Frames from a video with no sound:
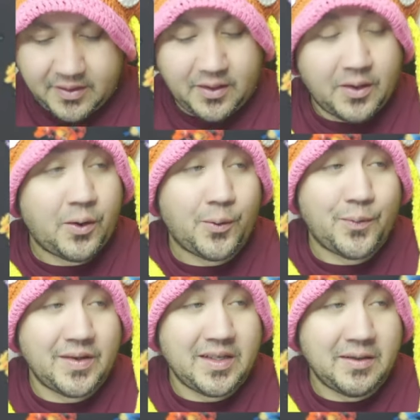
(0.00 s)

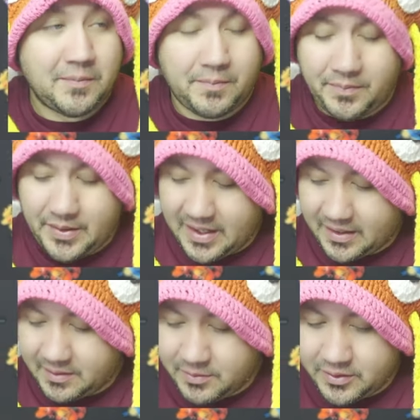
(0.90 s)
hopefully pack
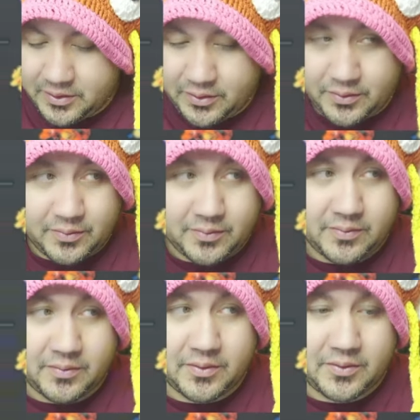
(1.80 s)
number two
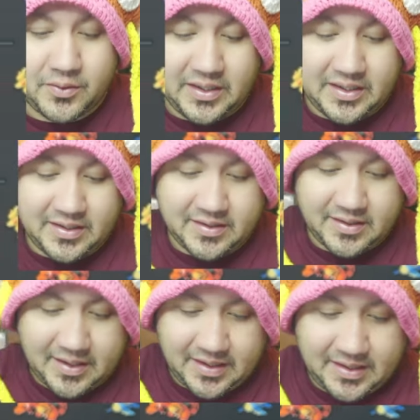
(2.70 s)
will treat us
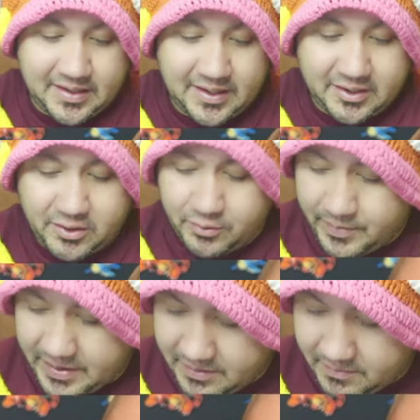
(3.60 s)
a little
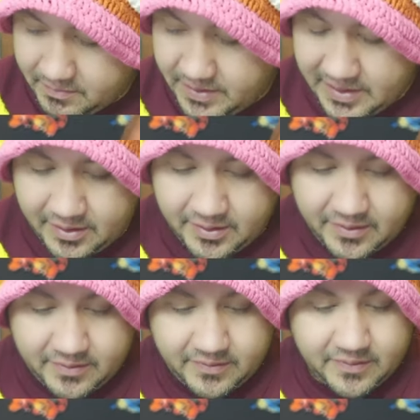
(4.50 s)
bit better.
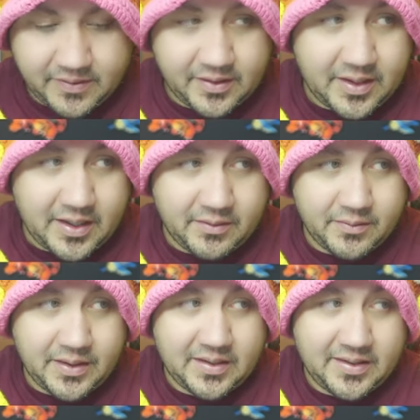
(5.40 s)
All right, we
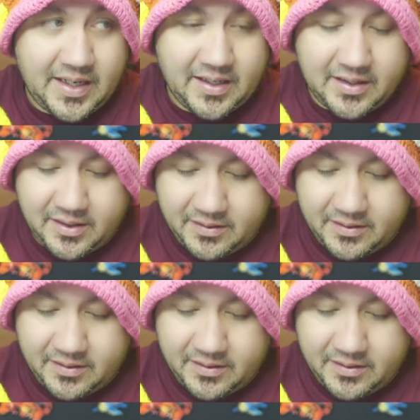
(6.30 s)
got Tangela,